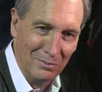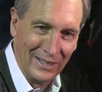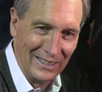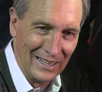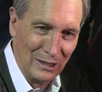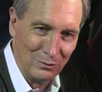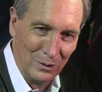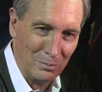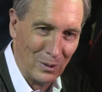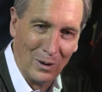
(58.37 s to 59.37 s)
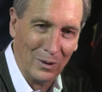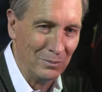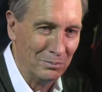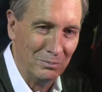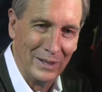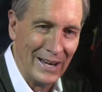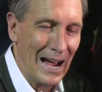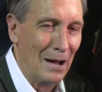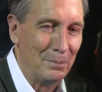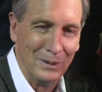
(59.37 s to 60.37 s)
Monday Night Football and been
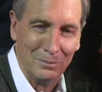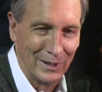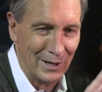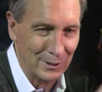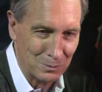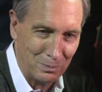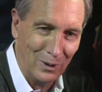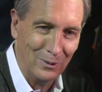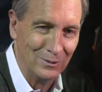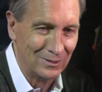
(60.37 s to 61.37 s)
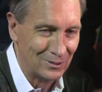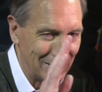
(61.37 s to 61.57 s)
happy and been on his boat and